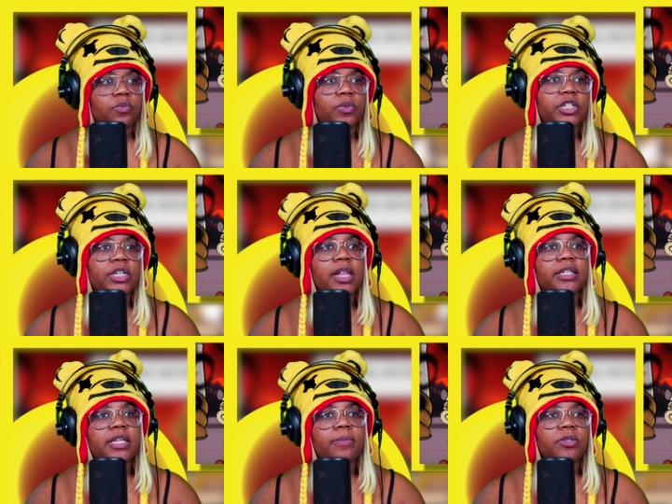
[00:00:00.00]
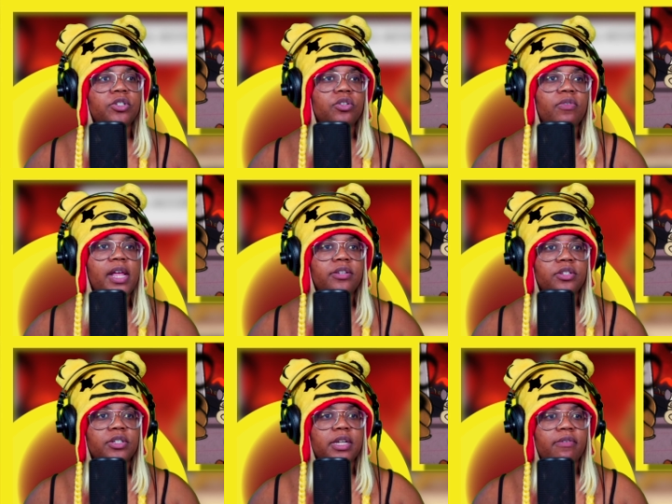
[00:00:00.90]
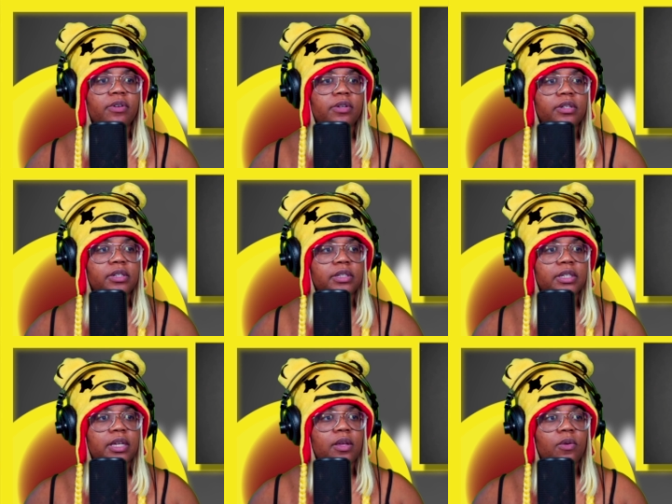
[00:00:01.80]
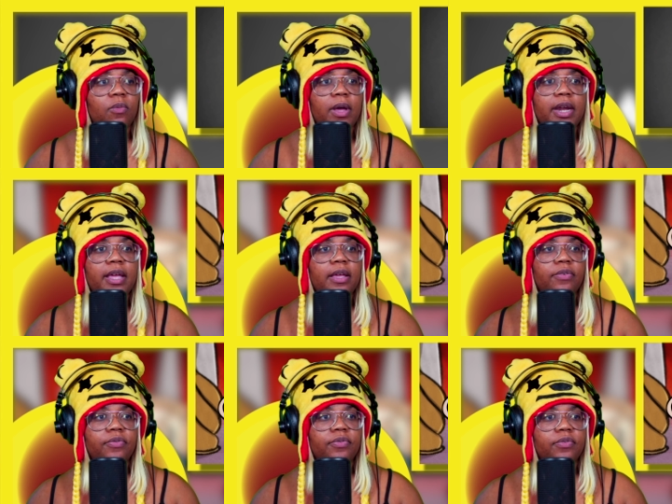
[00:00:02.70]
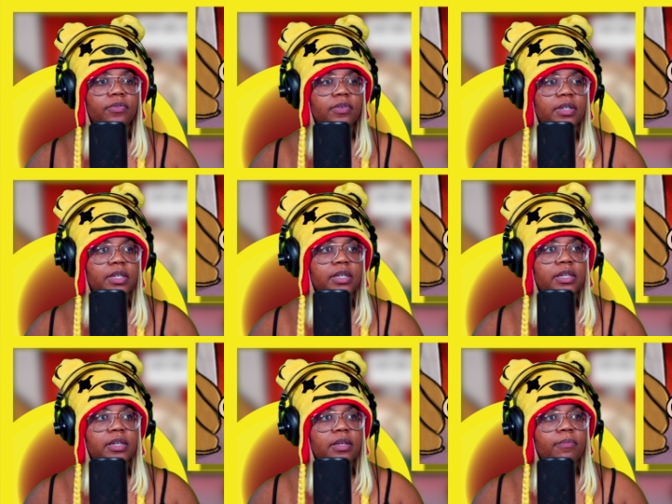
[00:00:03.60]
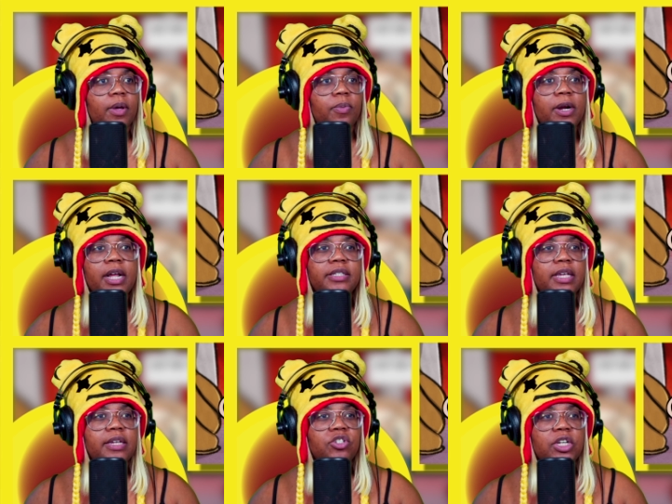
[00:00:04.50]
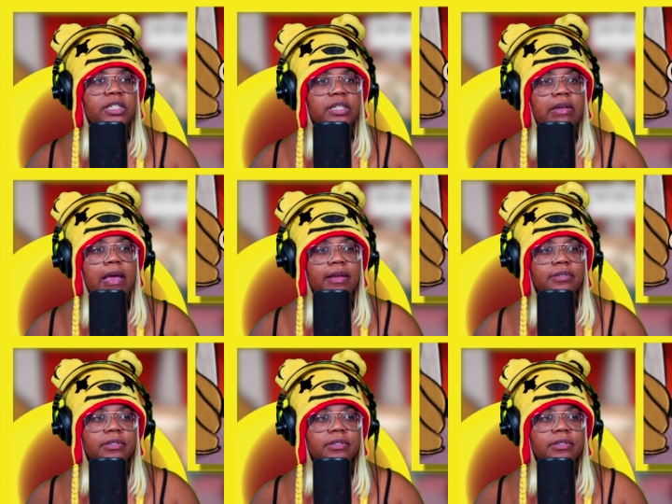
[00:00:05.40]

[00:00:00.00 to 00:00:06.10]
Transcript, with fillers: We shall accept your surrender, devil. What if? But we're not done just yet.